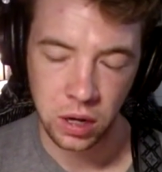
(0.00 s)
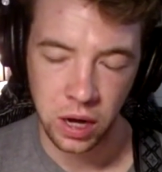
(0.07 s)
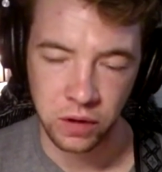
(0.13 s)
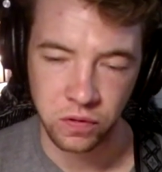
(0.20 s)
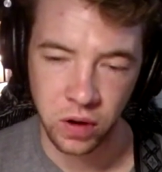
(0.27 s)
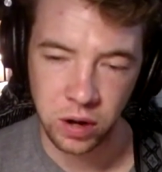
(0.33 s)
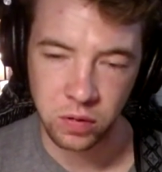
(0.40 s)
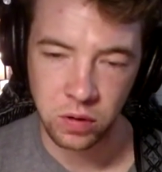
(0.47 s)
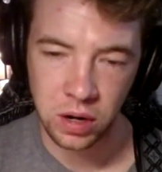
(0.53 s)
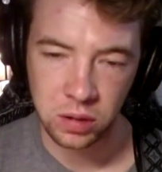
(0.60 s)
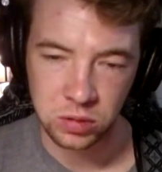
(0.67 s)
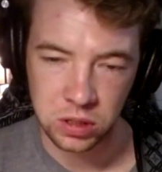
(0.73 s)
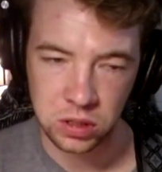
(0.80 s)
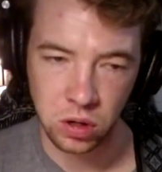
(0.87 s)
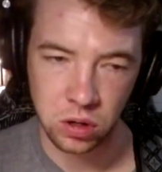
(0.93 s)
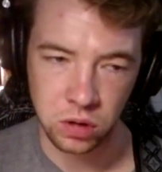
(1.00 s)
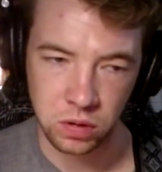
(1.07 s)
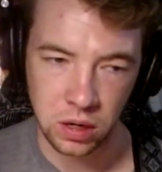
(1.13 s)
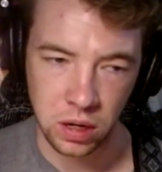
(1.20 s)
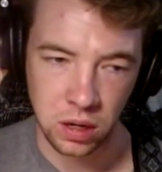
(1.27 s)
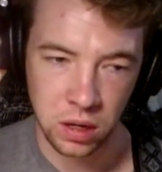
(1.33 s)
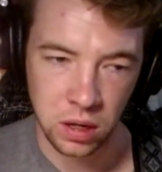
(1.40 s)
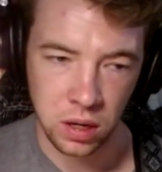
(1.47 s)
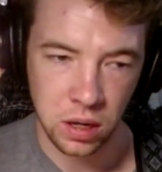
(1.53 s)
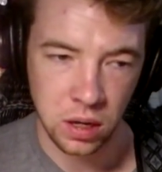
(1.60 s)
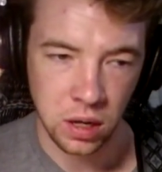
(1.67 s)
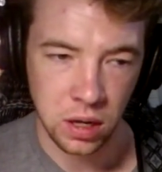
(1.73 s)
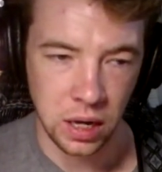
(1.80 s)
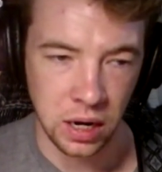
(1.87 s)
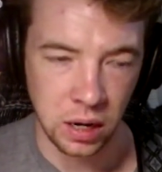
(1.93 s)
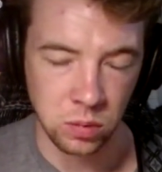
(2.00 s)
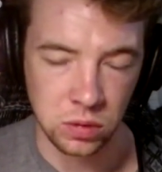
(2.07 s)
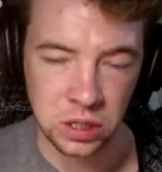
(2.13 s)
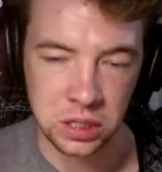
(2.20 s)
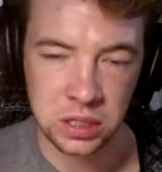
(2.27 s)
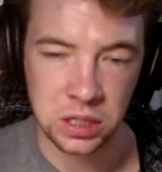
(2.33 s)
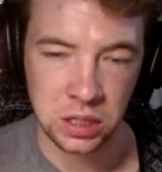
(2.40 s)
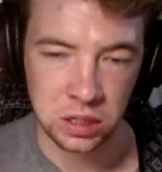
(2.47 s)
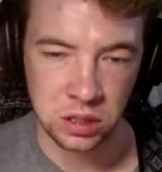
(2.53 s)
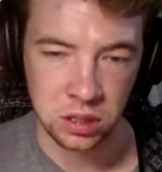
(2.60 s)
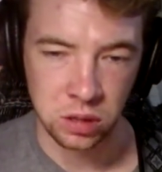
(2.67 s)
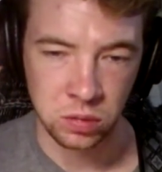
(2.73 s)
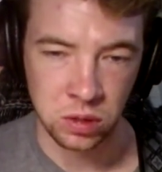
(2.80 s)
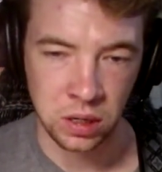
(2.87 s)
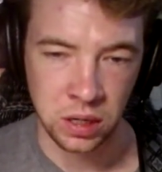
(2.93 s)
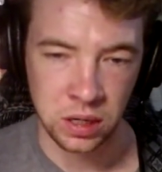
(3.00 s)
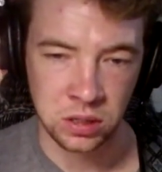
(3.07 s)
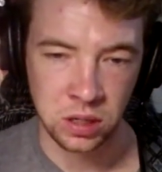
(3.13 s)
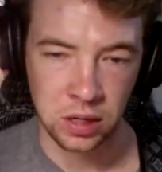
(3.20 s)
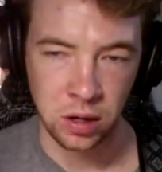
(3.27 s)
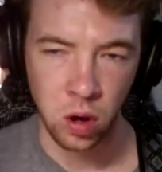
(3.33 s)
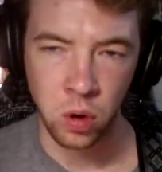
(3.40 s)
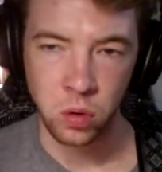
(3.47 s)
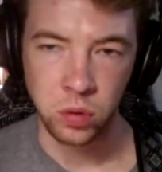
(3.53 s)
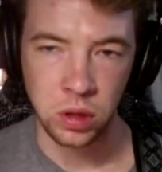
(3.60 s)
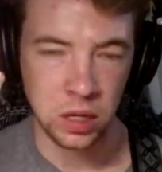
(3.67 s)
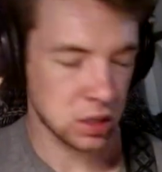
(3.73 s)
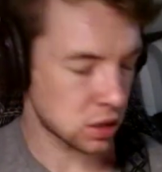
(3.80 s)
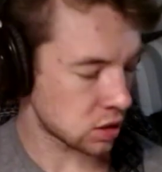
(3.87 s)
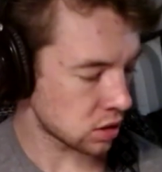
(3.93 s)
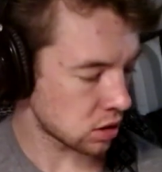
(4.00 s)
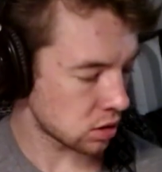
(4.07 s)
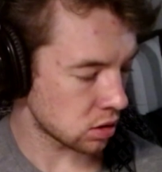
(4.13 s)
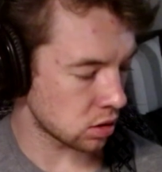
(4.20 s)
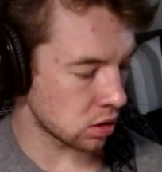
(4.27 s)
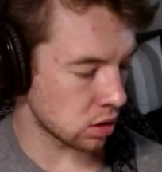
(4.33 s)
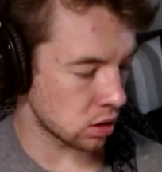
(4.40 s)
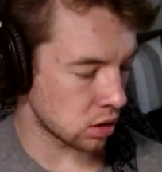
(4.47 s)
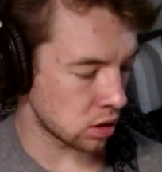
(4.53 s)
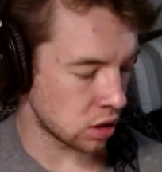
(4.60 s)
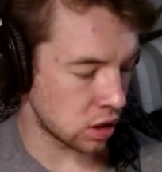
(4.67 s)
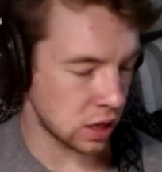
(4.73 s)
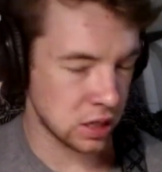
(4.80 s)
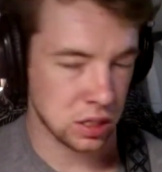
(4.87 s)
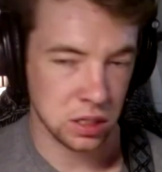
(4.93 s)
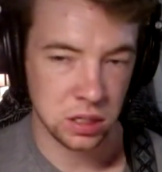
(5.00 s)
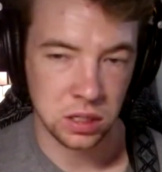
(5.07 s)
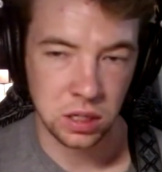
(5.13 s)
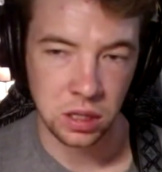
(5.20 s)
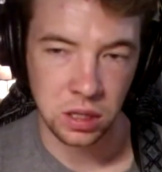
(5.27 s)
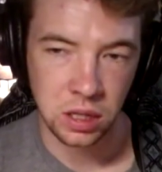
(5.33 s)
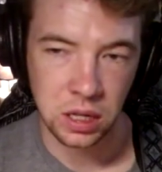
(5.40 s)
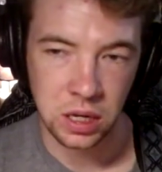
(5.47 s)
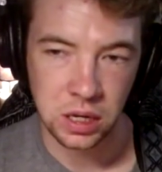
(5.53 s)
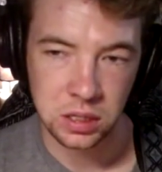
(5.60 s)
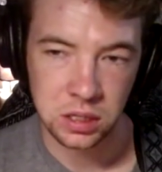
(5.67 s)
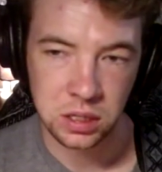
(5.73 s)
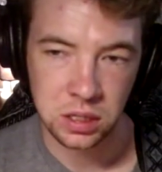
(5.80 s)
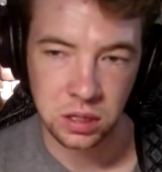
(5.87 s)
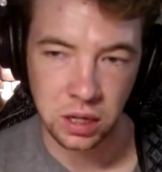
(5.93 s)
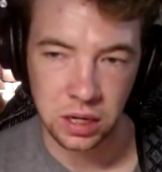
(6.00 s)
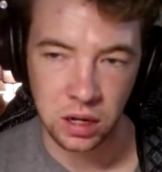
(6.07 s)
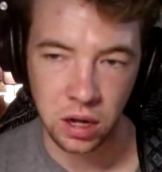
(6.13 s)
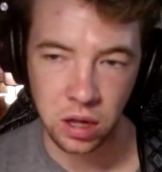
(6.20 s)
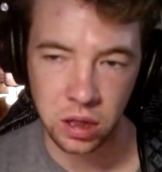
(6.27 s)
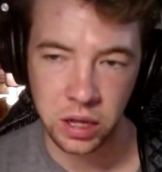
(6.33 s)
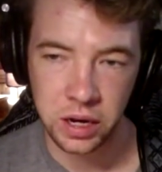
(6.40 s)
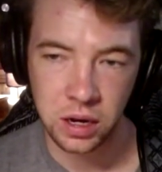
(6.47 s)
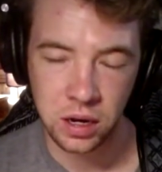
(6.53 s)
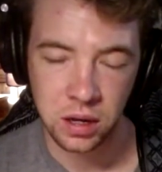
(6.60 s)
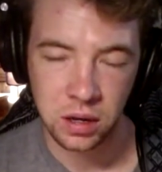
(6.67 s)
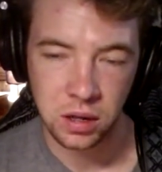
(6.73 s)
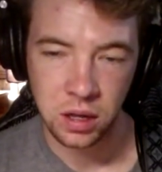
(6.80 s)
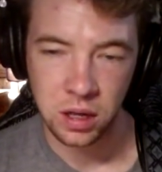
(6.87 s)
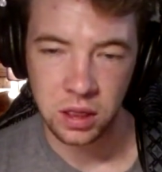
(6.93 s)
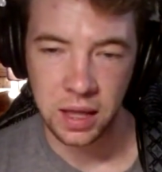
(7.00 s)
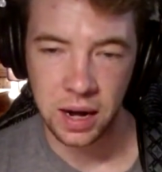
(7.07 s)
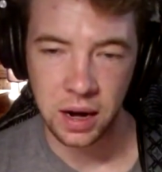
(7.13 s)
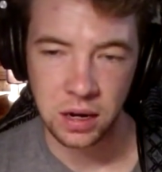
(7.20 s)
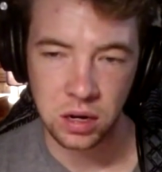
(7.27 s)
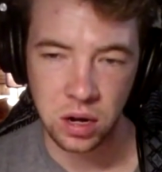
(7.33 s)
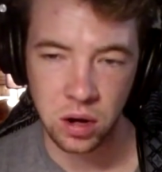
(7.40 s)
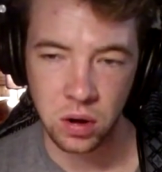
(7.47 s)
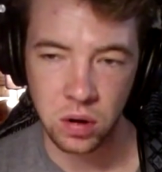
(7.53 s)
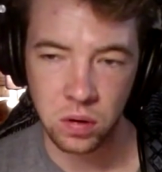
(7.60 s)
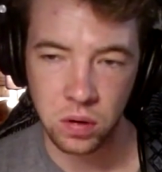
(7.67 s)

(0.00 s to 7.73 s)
find when I'm soloing and I'm listening to something, it's like, oh, this to this, like a lick that I know